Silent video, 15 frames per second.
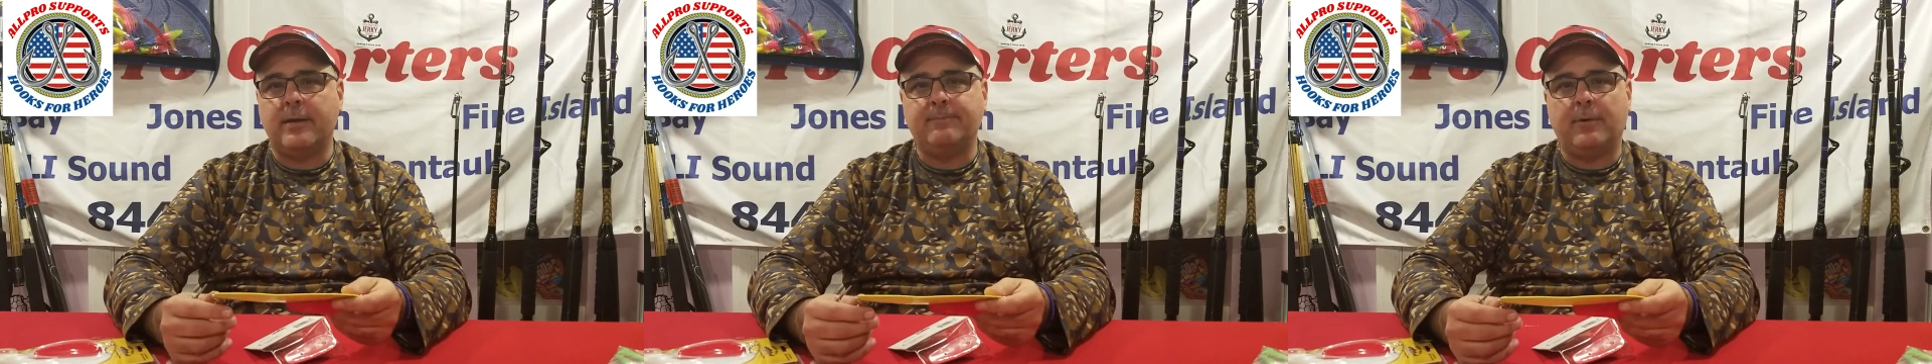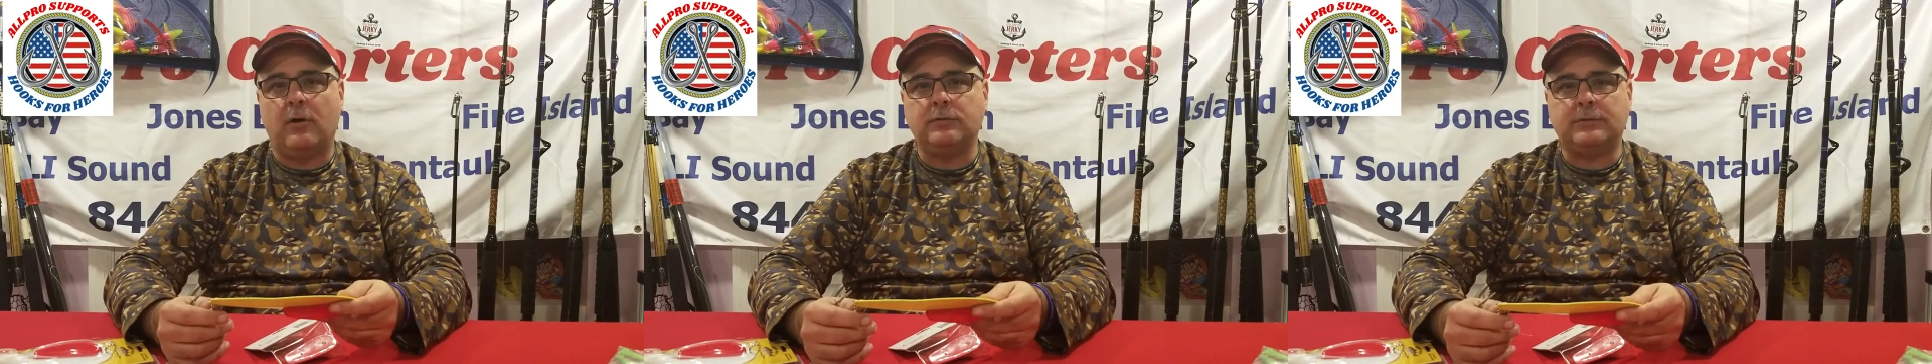
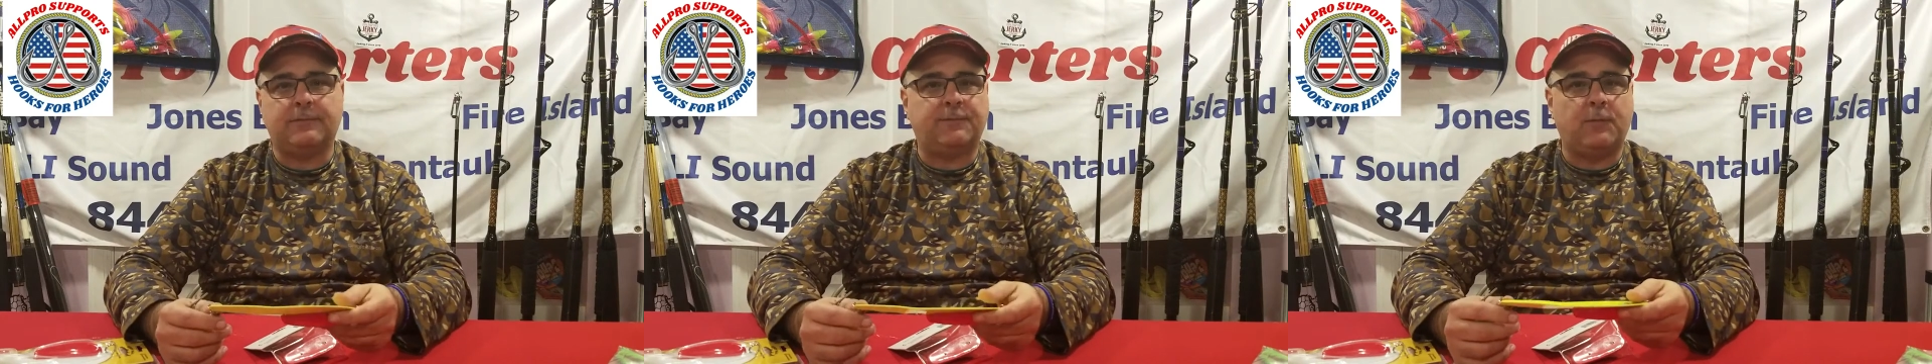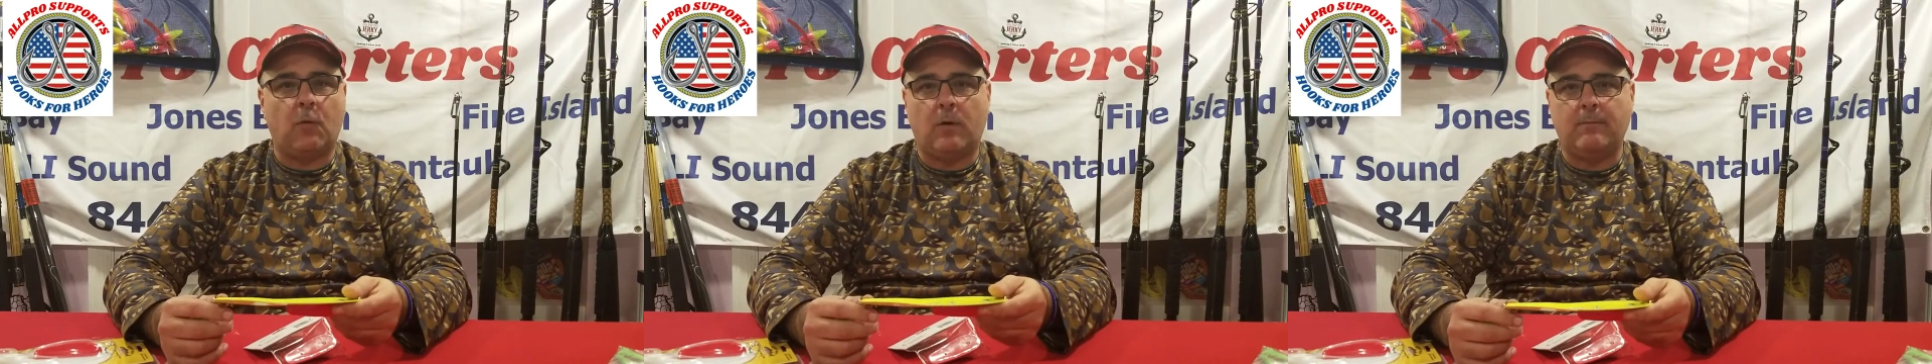boats at
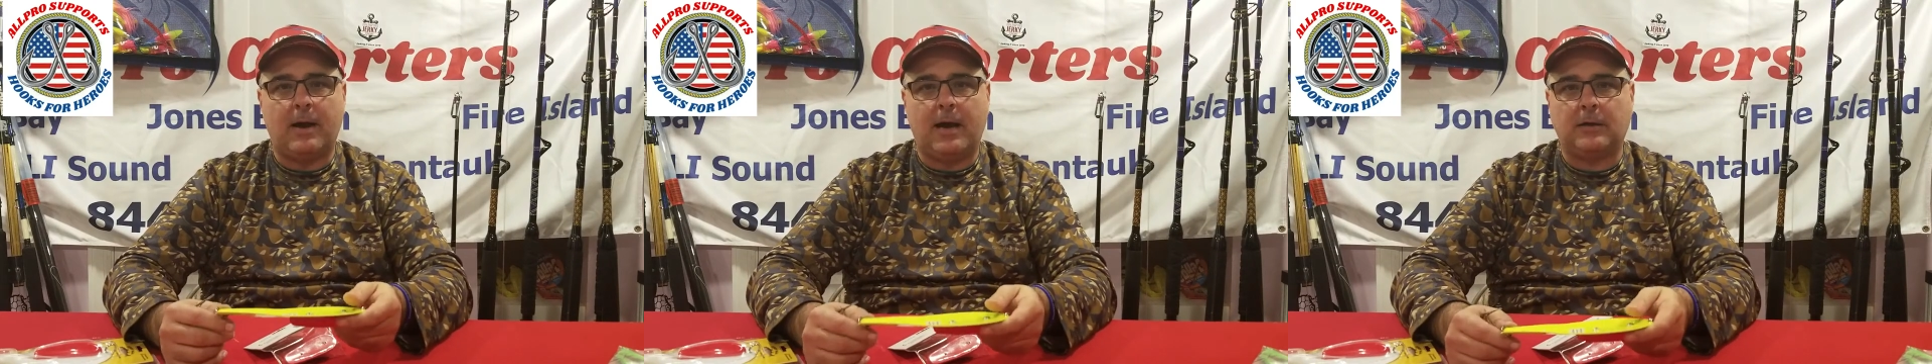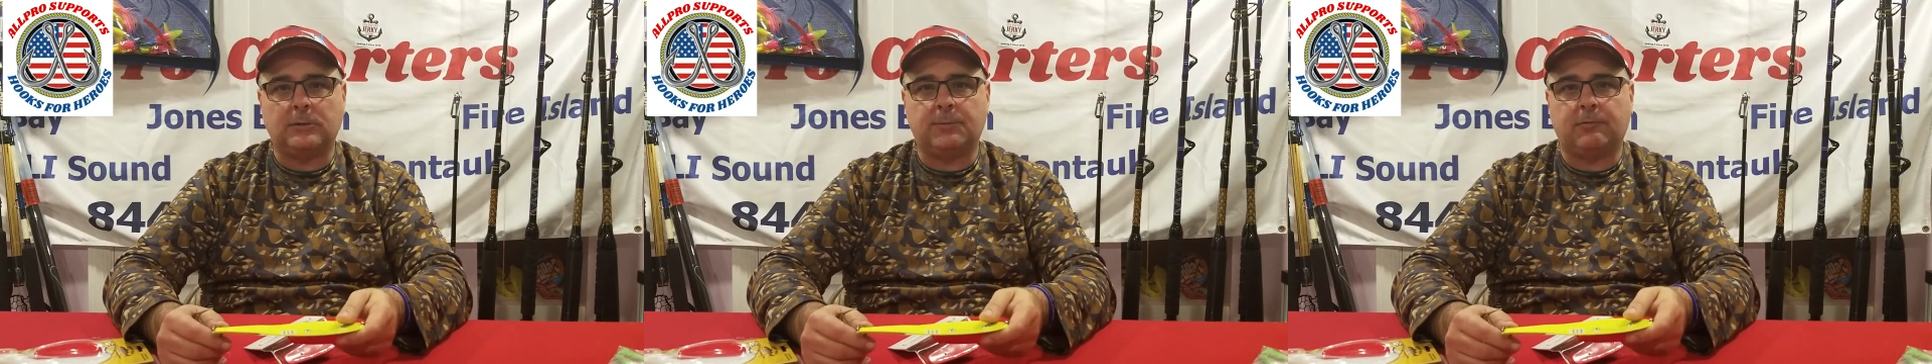4
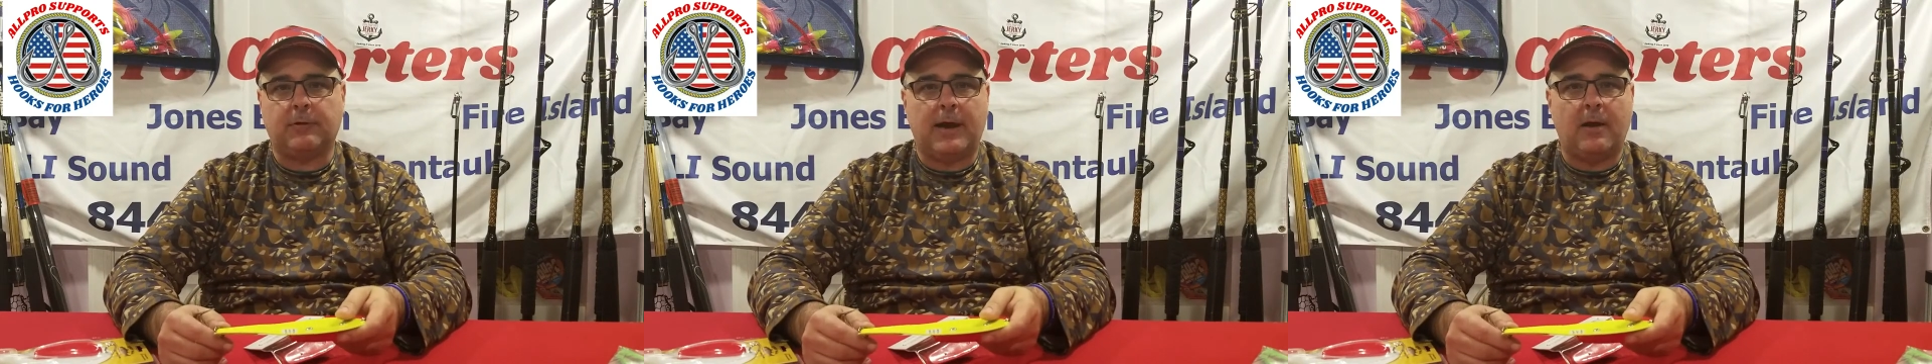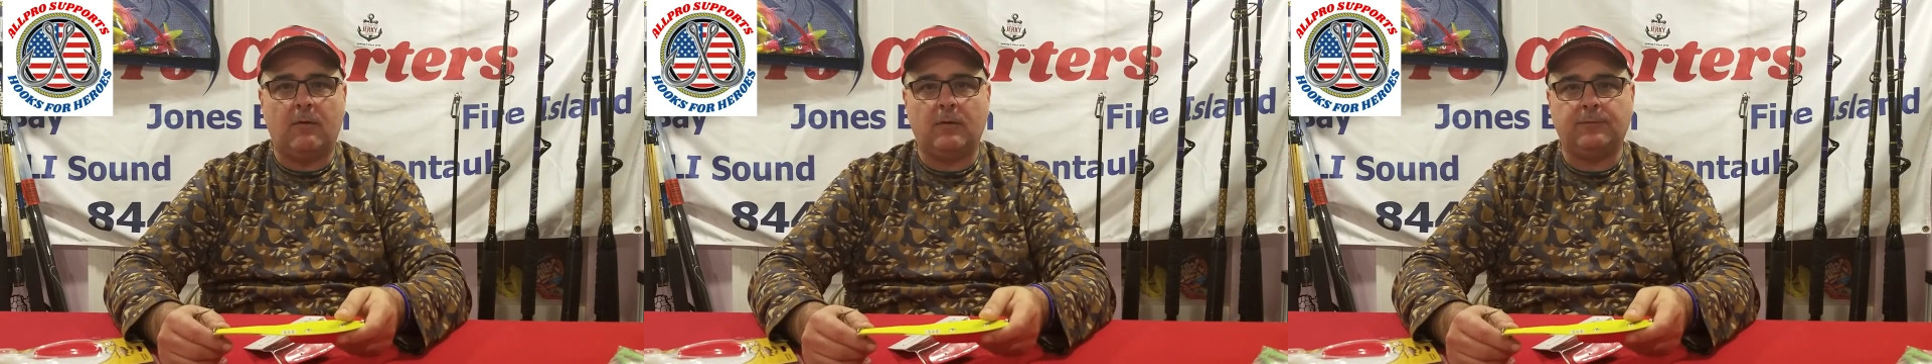miles per hour,